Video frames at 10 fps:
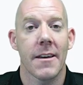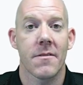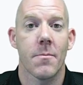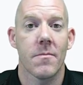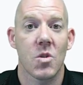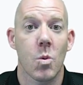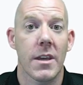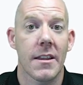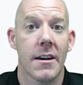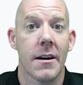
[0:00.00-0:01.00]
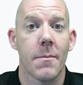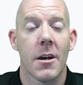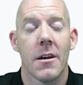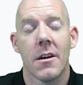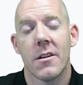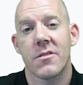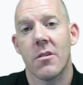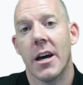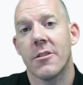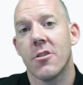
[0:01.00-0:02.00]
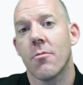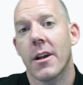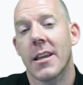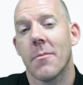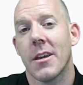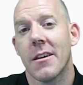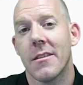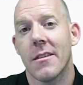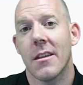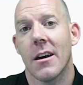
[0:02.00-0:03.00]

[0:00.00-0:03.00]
to tweak it up. So I do recommend